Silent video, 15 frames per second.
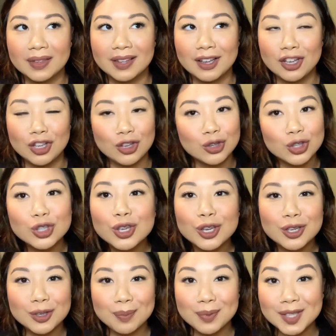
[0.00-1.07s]
you
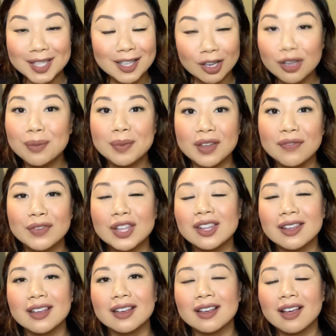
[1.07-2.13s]
should still be
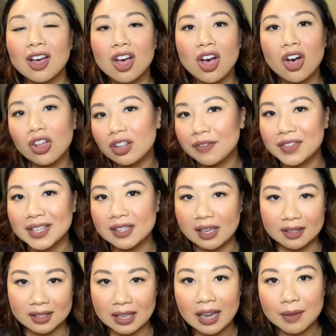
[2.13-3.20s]
feeling all of this
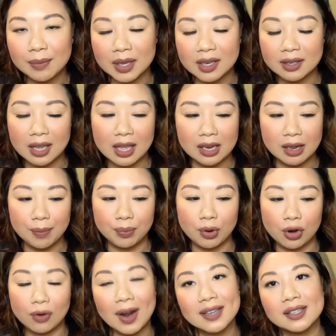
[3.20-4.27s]
excitement and it
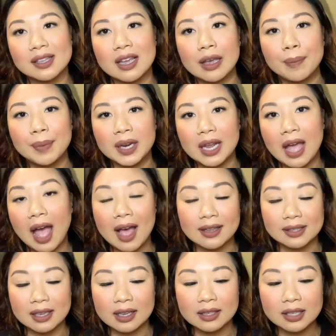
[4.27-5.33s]
progressing, but it
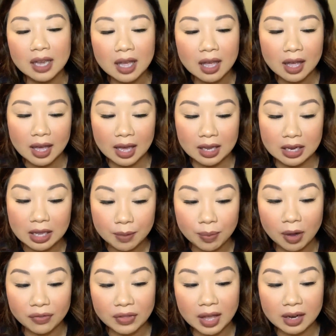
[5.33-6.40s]
hasn't. And he
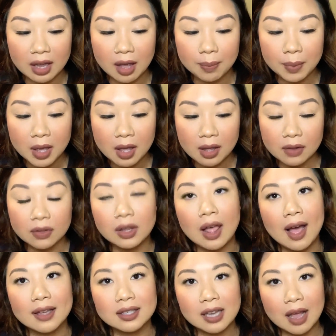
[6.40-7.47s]
brought that up the
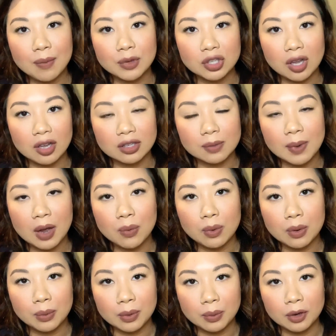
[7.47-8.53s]
last time we talked about
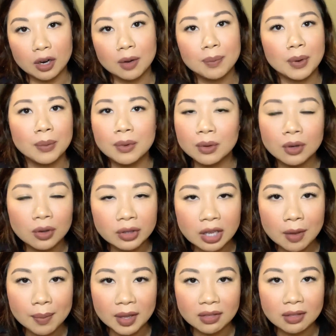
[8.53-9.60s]
what we were, but we were only
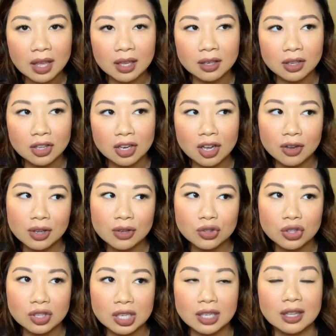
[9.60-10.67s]
a month in, you know? He was
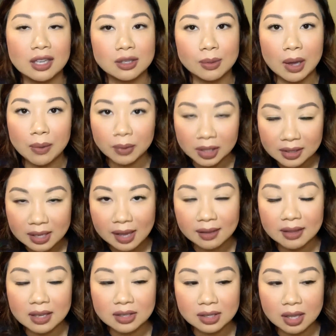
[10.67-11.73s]
just like, that's why I want to take
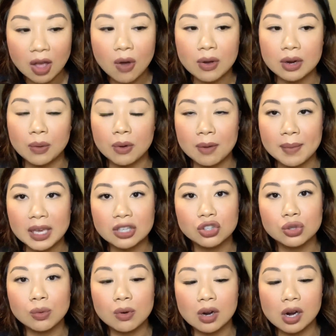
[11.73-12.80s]
things slow and I want to make
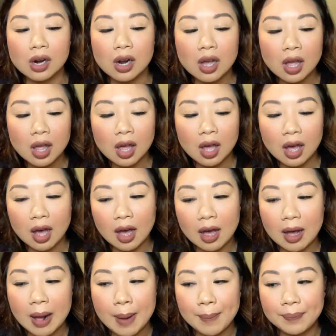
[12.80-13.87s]
sure.
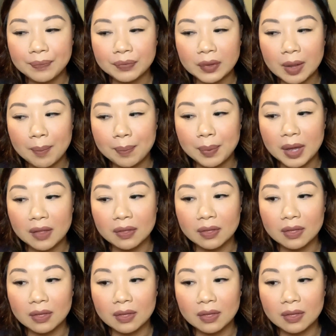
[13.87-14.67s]
But